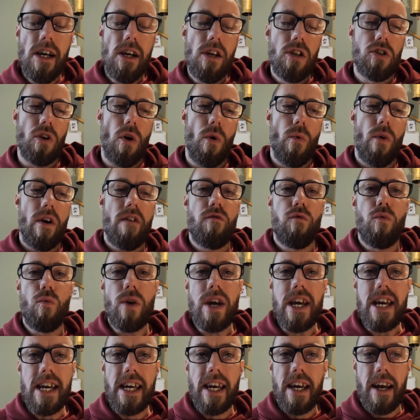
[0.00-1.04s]
So if
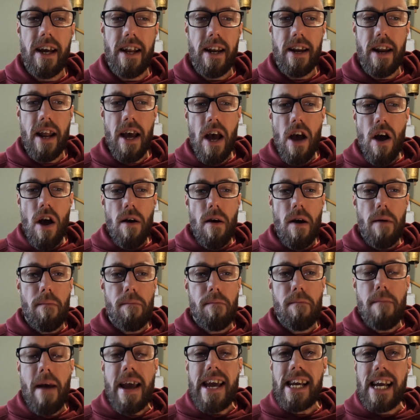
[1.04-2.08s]
we can
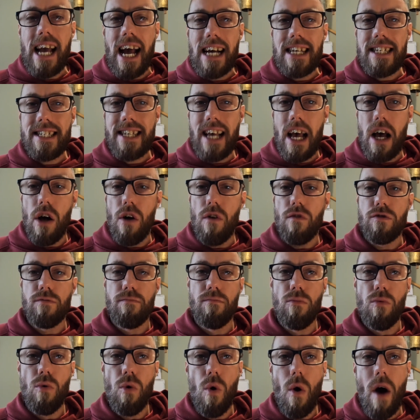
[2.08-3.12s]
make ourselves
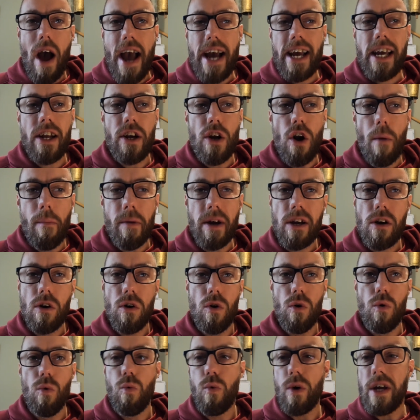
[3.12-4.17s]
more economical,